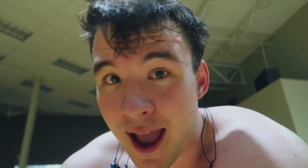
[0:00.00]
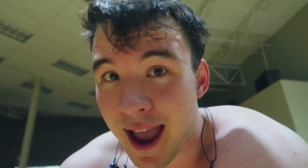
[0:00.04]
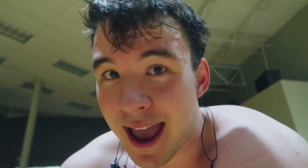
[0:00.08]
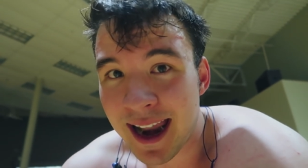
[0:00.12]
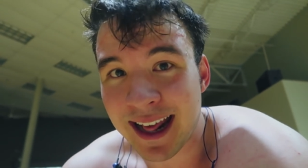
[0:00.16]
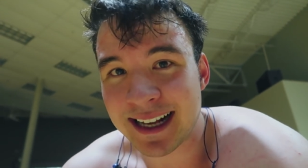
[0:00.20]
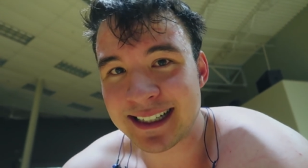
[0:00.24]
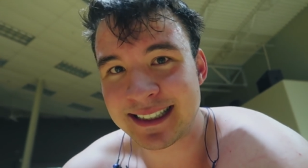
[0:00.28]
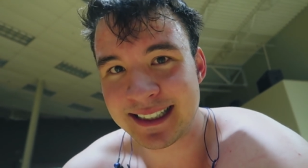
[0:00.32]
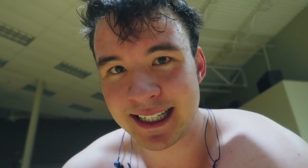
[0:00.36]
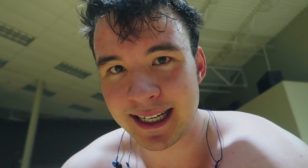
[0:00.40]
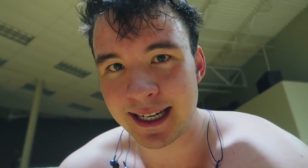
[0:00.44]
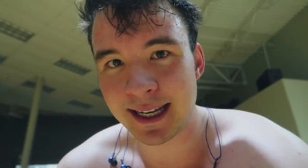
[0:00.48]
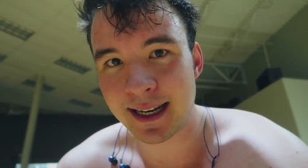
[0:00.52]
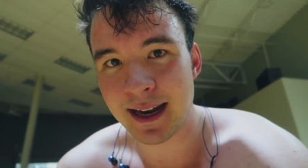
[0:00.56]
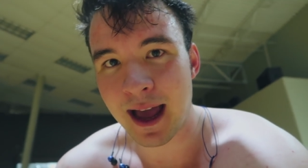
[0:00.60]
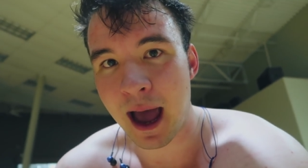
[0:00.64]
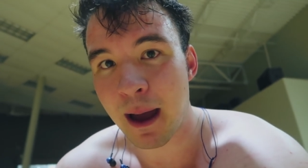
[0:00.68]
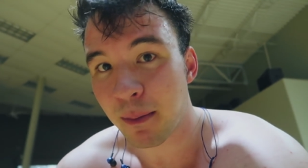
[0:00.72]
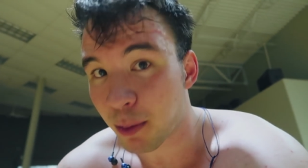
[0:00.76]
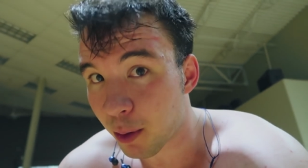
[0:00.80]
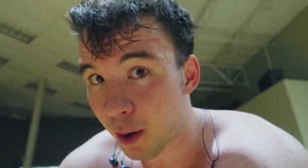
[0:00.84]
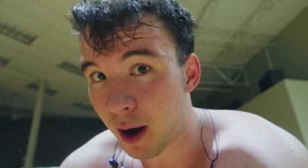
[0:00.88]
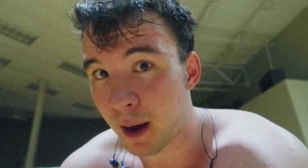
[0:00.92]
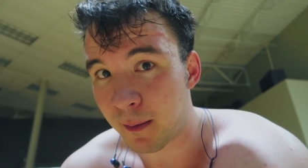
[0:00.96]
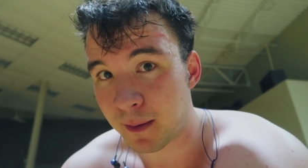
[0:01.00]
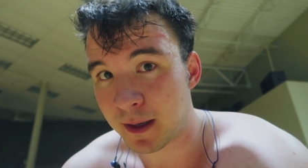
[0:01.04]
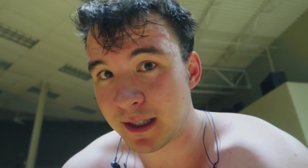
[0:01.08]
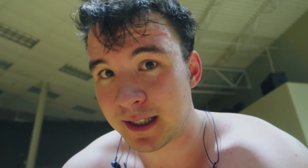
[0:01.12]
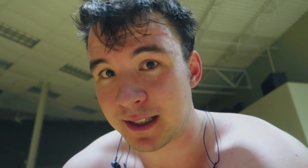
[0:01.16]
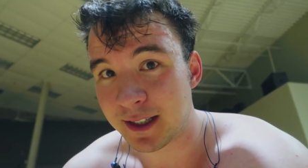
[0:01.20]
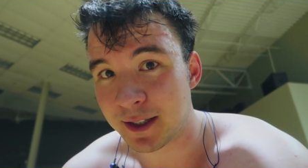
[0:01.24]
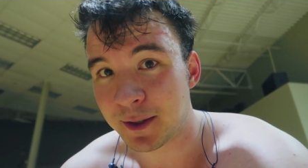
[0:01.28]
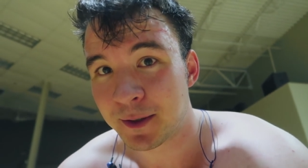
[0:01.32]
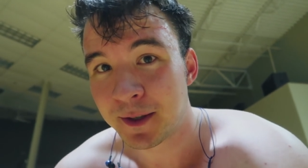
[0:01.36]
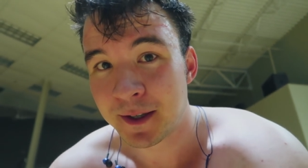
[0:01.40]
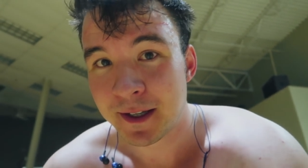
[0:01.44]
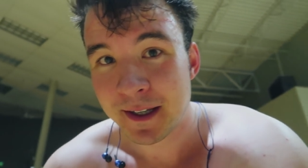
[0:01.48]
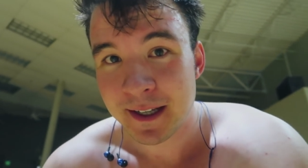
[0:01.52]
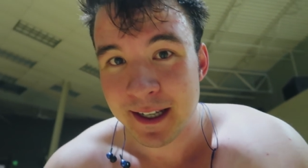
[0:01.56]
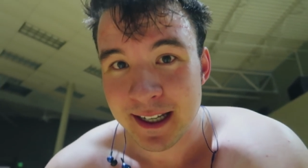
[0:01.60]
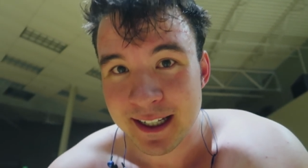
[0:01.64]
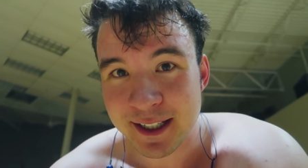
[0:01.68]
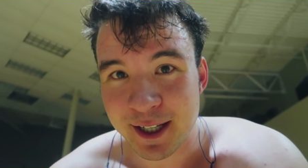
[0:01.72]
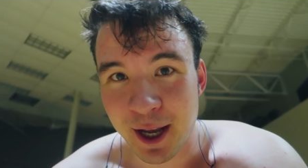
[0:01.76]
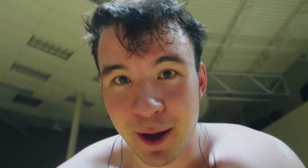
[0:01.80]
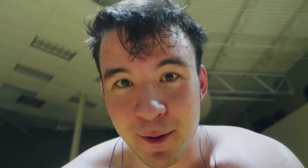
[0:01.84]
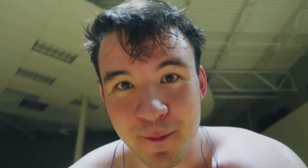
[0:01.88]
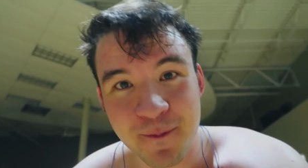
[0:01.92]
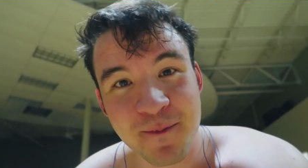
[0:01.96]
and I see it I promise you
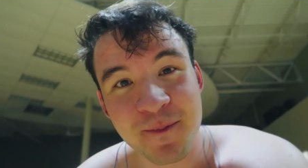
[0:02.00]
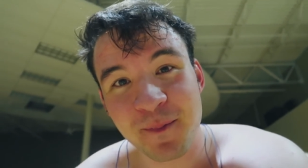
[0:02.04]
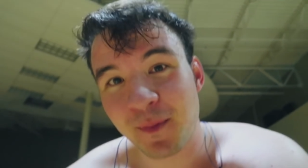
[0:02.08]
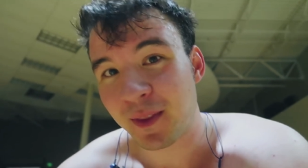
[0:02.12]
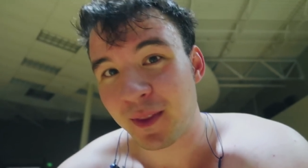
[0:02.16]
so